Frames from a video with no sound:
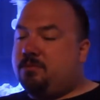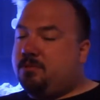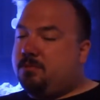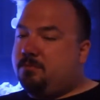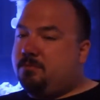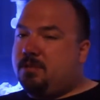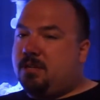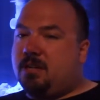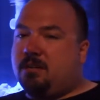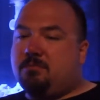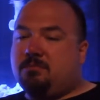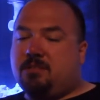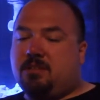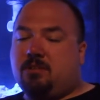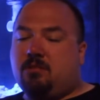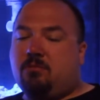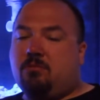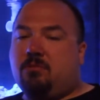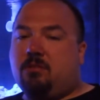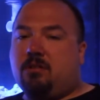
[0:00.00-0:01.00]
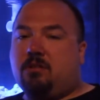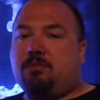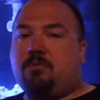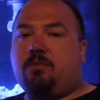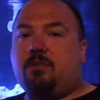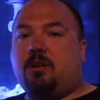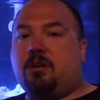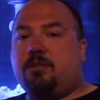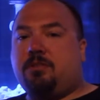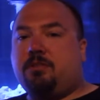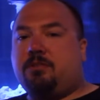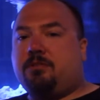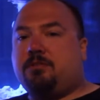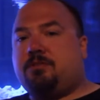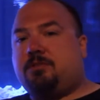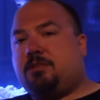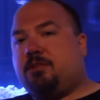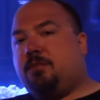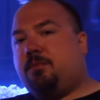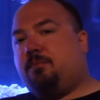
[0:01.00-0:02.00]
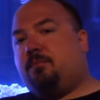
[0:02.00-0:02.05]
Sometimes they don't work for others,